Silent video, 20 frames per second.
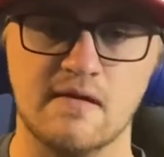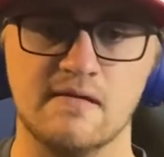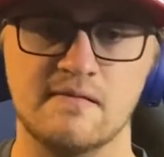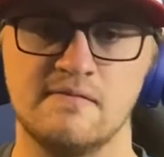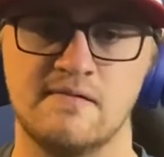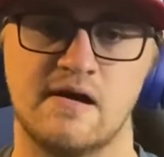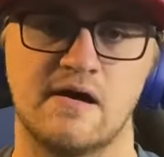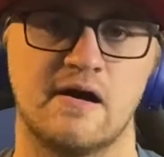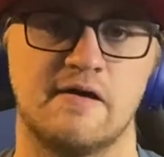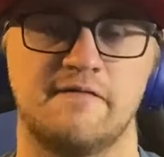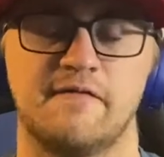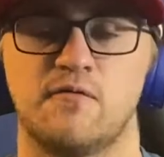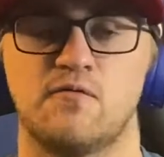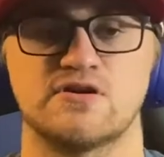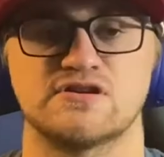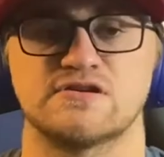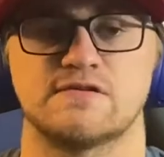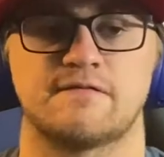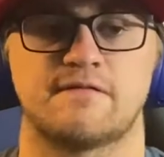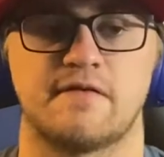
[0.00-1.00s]
If it
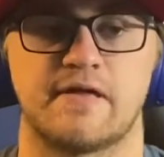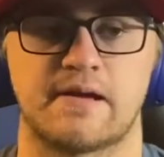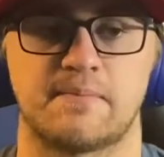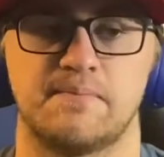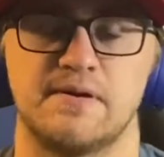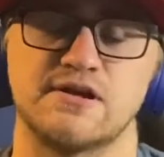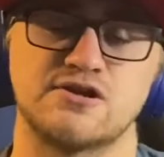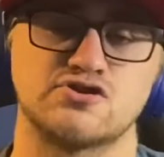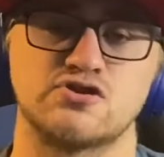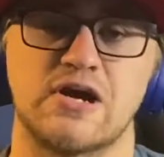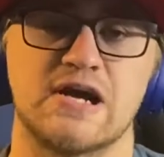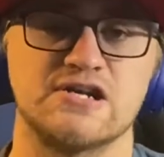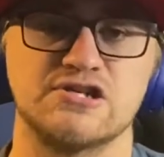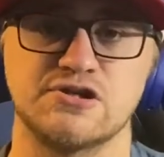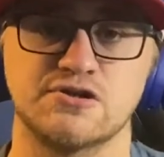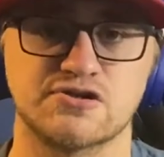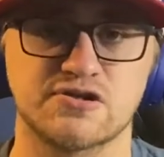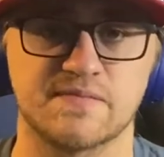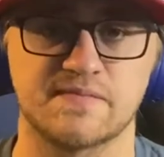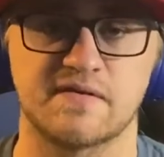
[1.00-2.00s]
wasn't for like pit
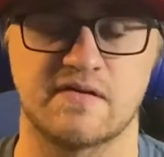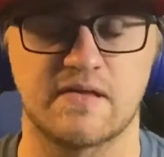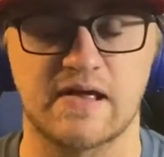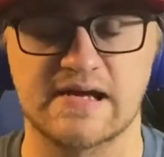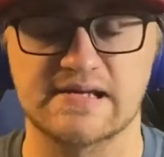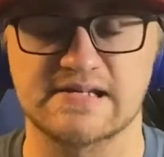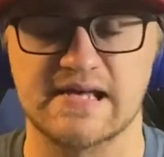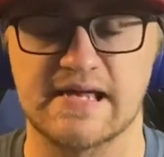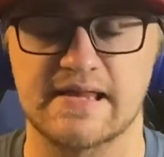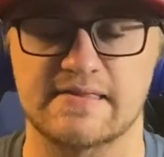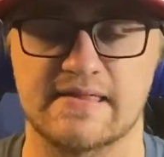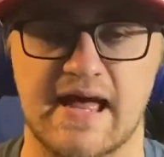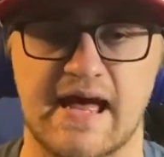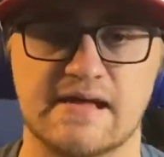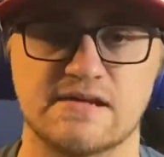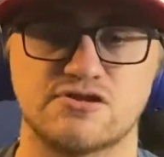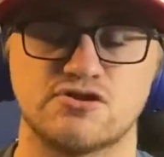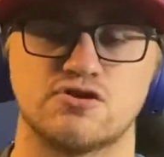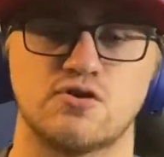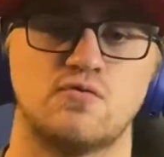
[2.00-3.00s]
strategy or something like
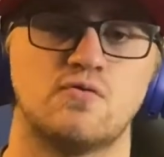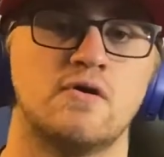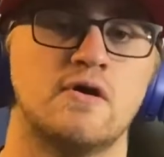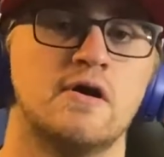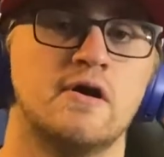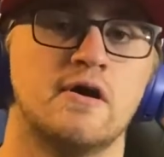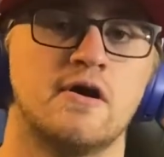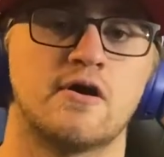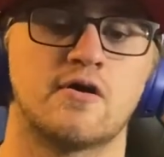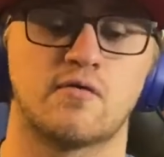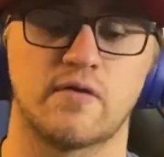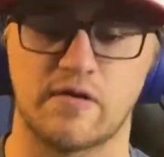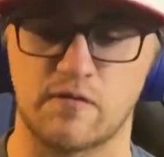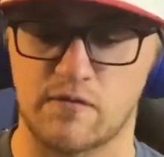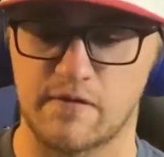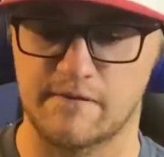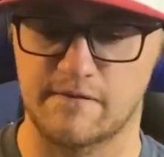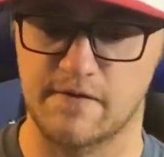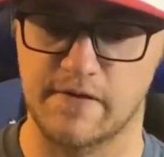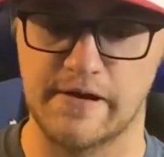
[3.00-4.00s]
that. So great
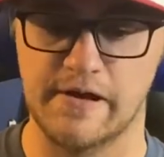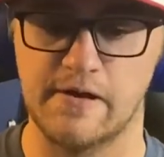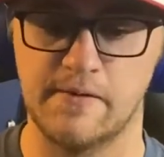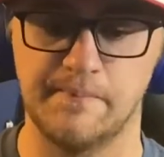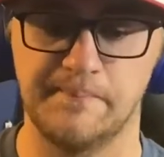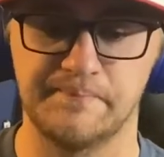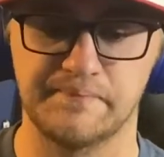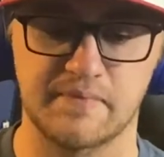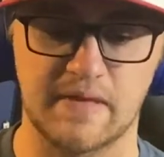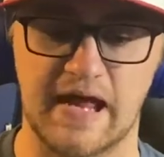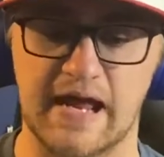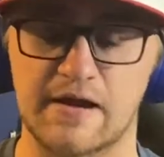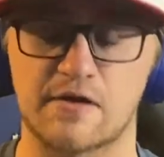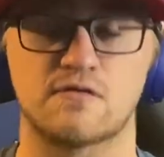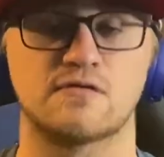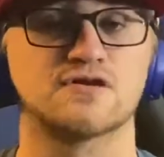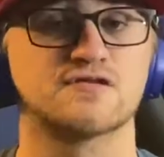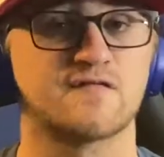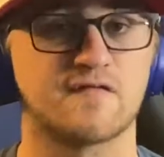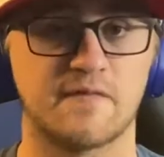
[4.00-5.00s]
run for him and
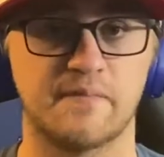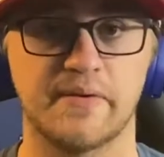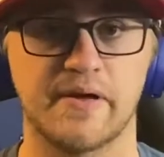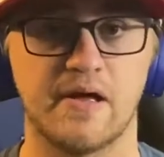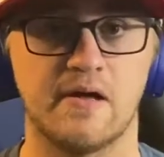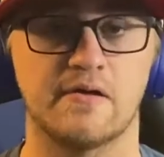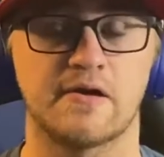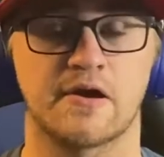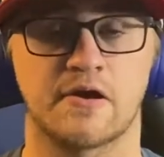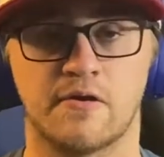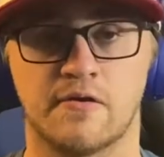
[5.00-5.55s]
Christopher Bell. You know,